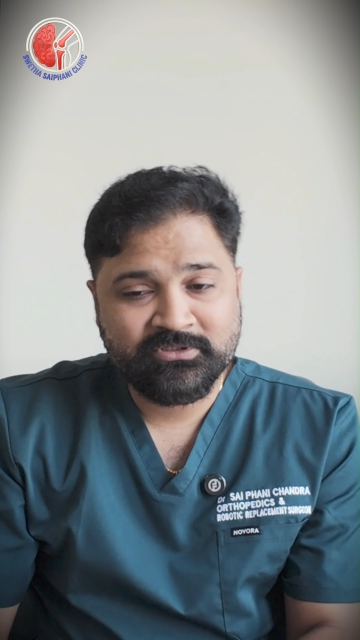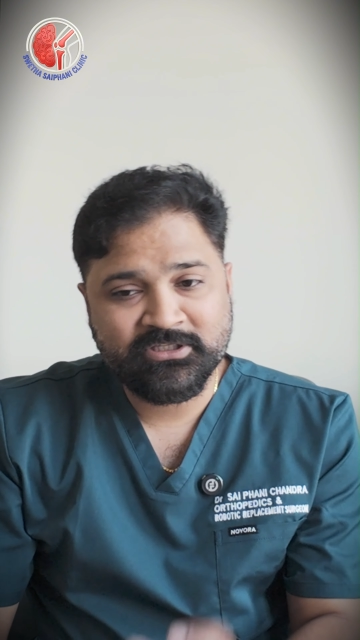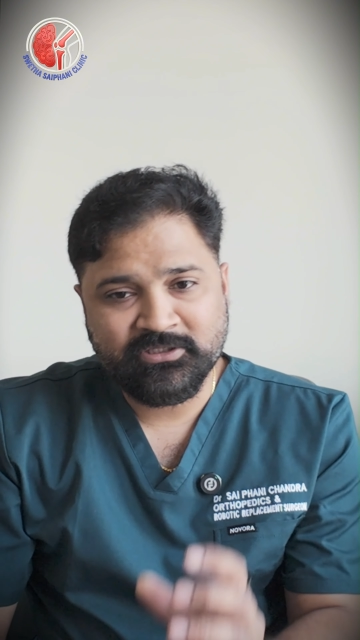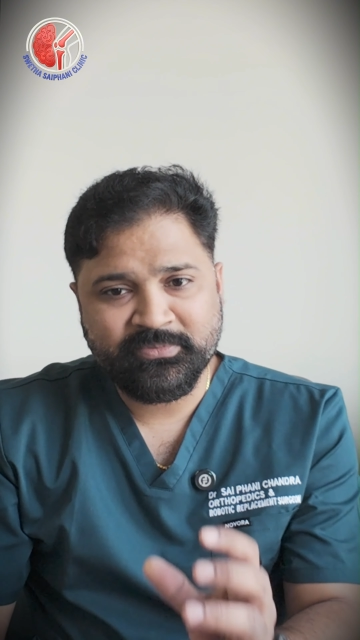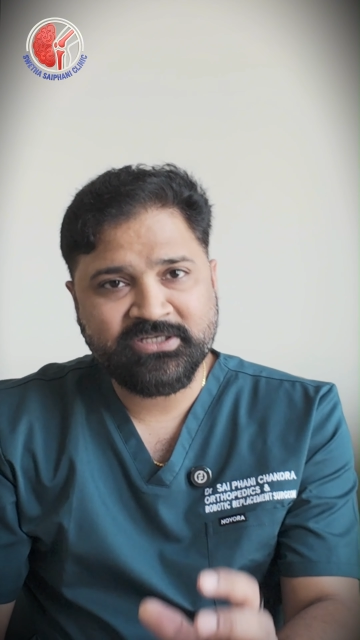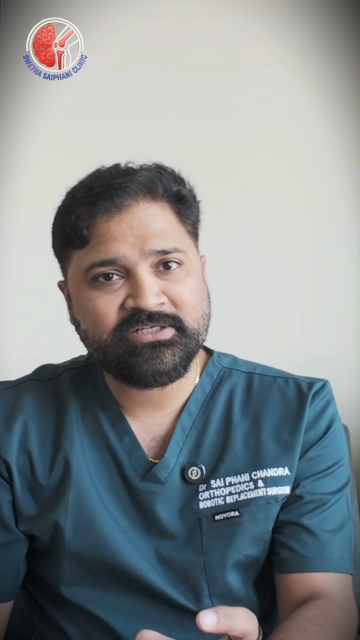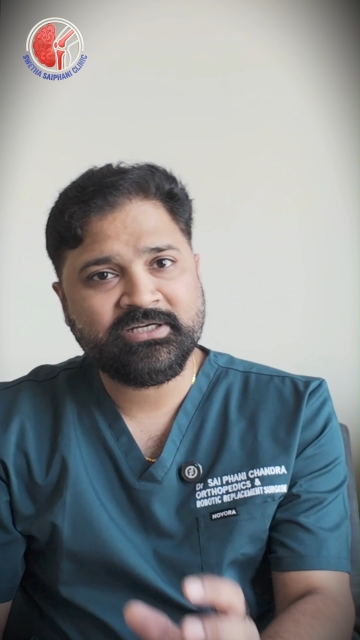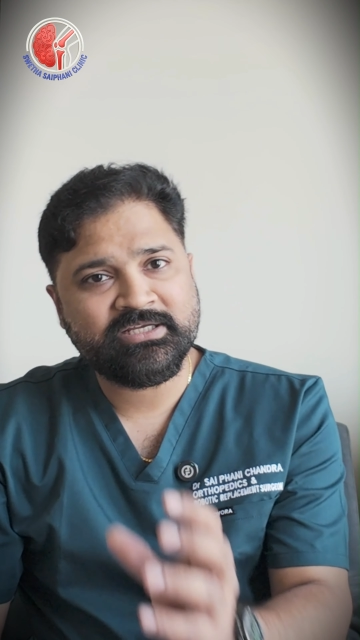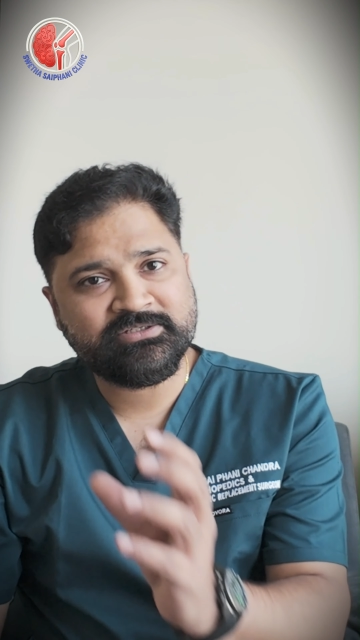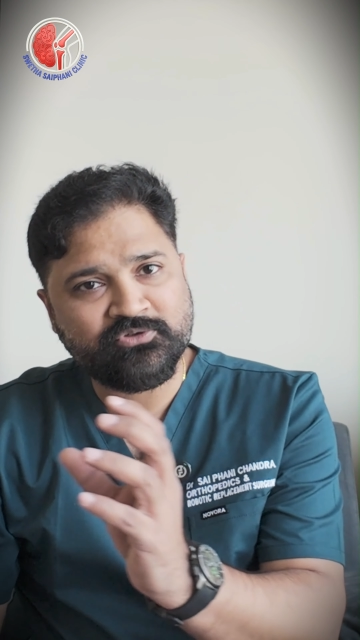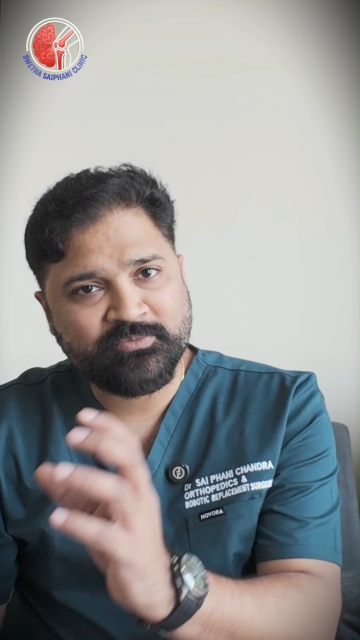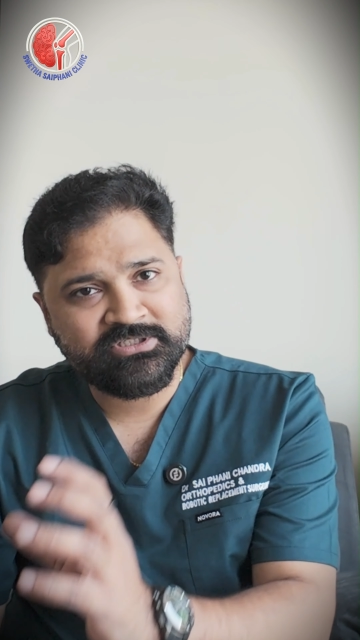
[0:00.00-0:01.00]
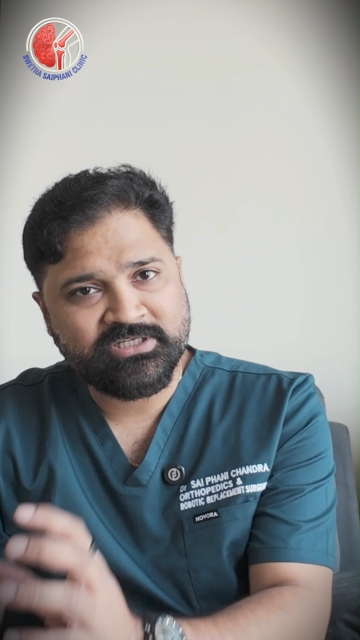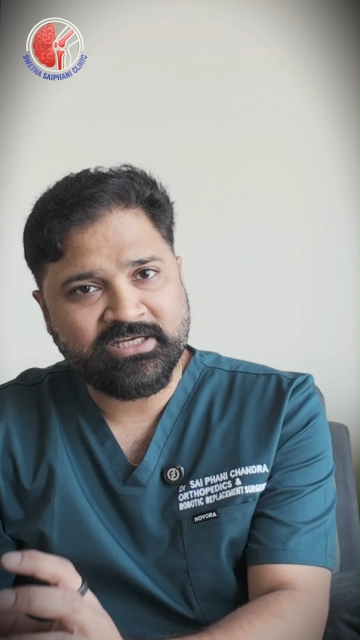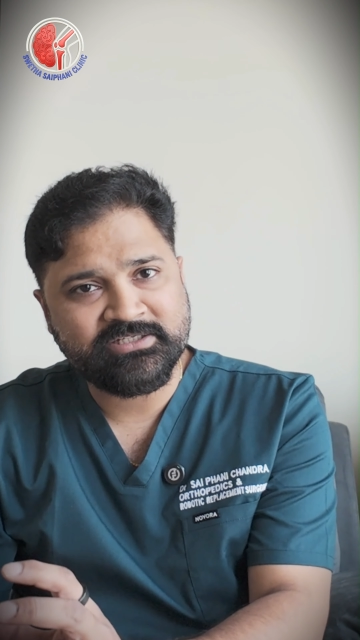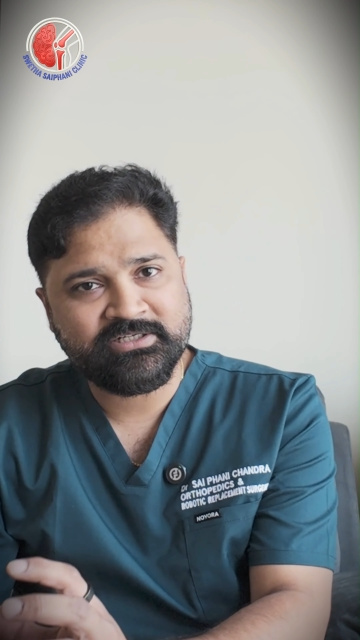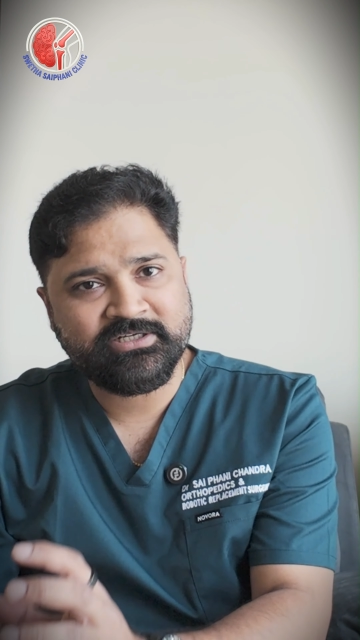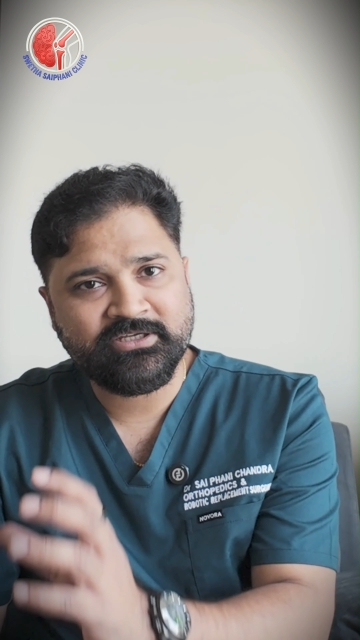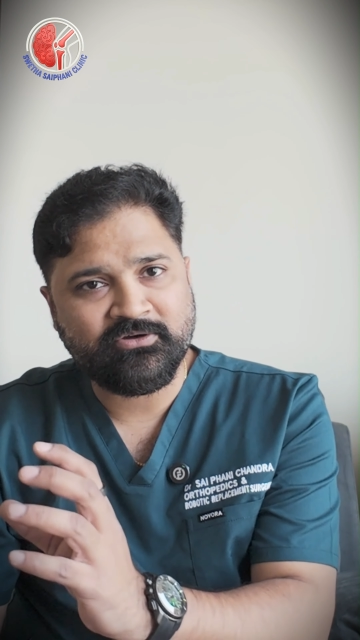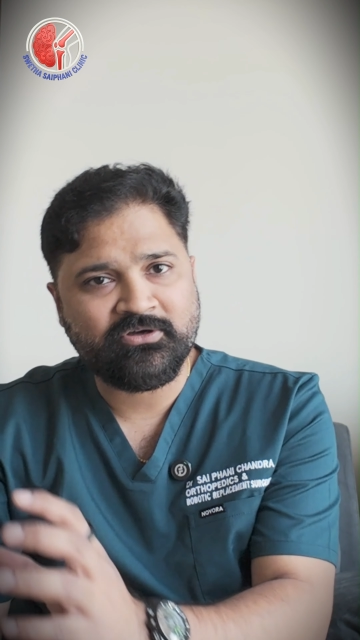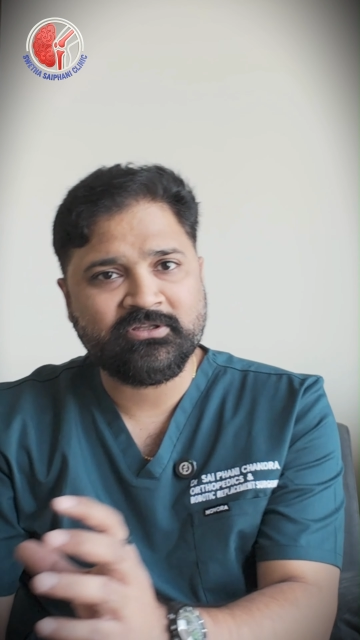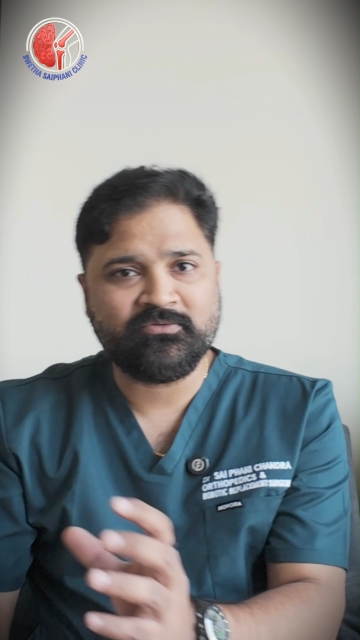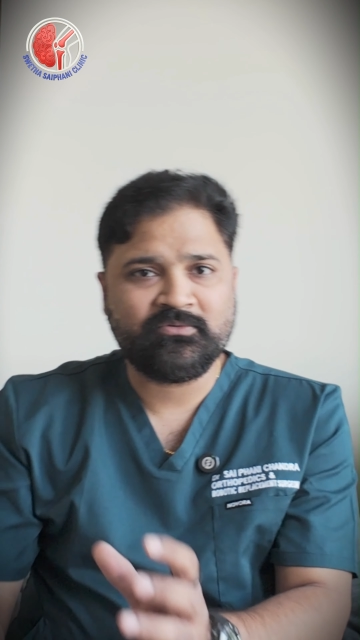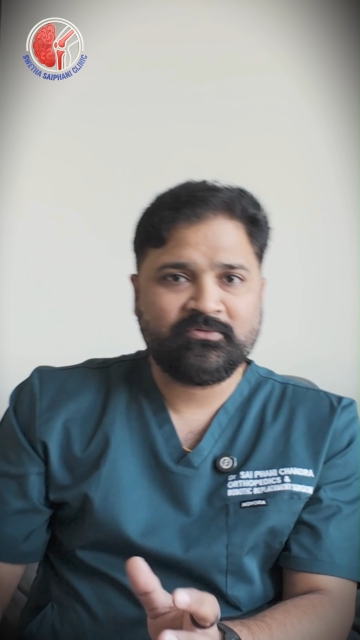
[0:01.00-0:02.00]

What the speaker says: that the patient has so much laxity on